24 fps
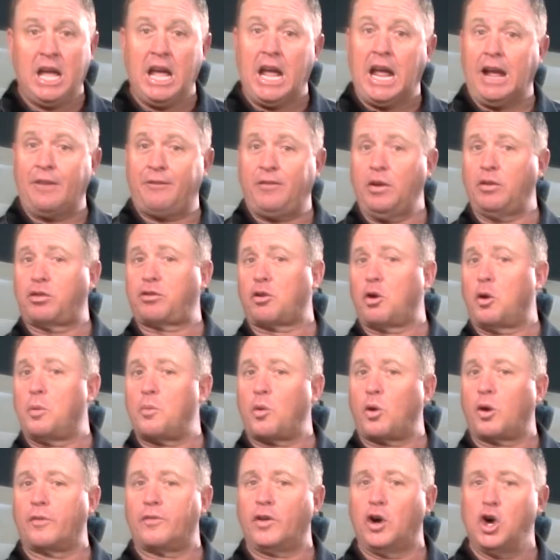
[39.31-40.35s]
If you throw
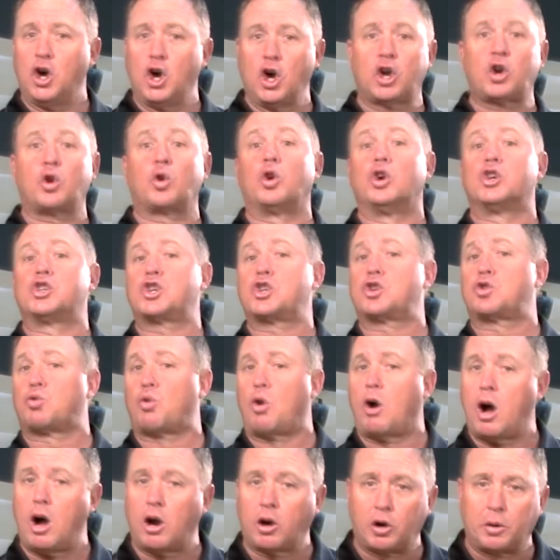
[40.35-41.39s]
more of a hook or a
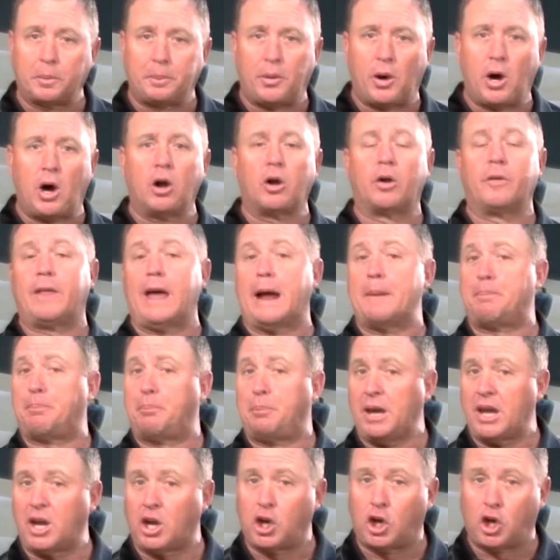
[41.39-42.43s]
stronger ball or that
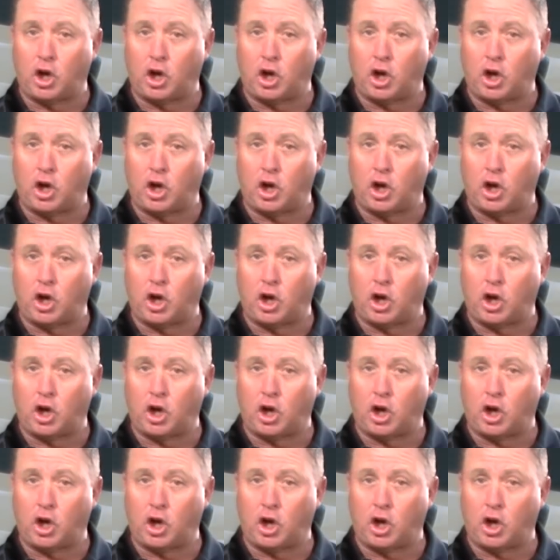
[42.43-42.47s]
big